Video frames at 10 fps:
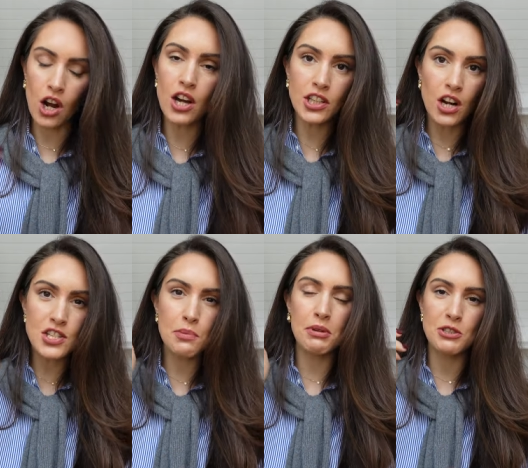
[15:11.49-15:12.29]
Hot
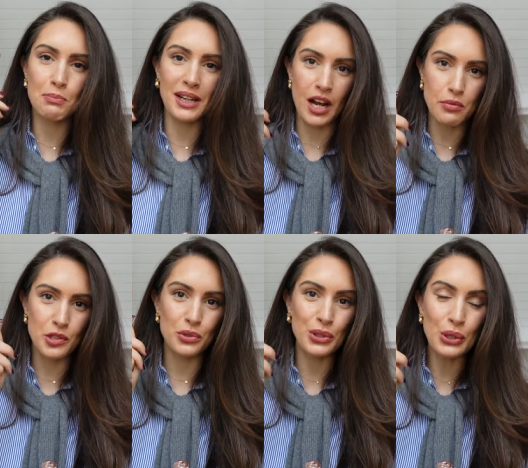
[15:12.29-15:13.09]
Gossip is my
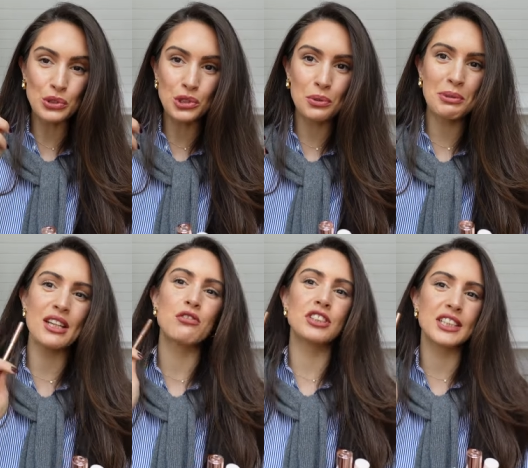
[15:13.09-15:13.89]
absolute go-to, but
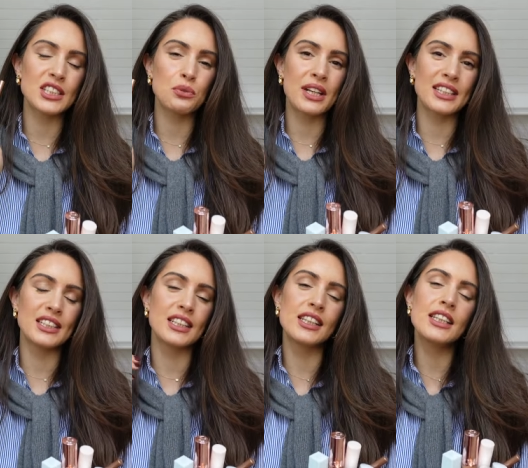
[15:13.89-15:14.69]
then for days when I
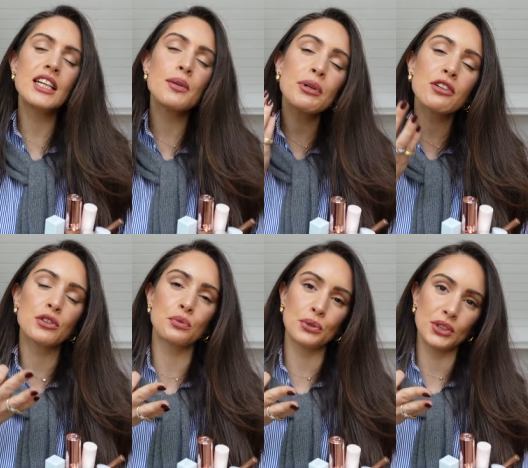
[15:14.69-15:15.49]
need a little bit of
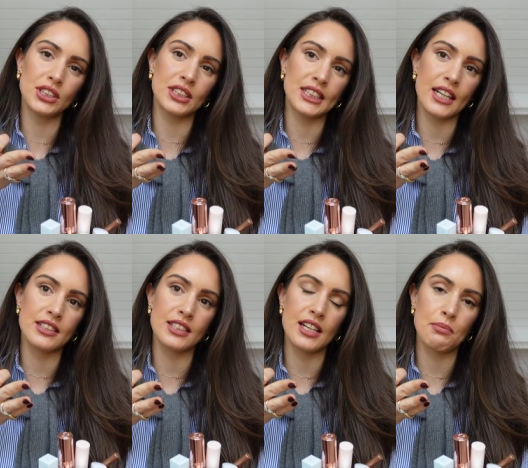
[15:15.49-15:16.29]
a rosier
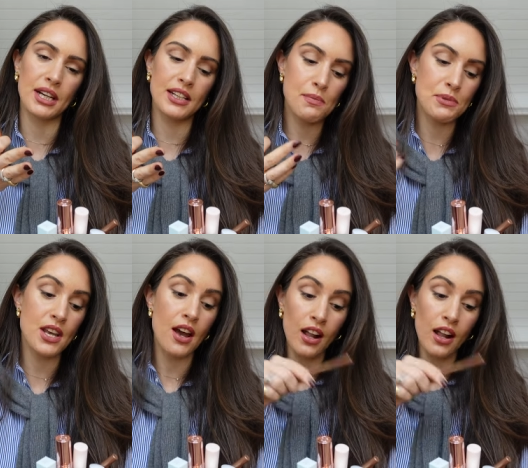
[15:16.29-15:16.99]
tint in my lips,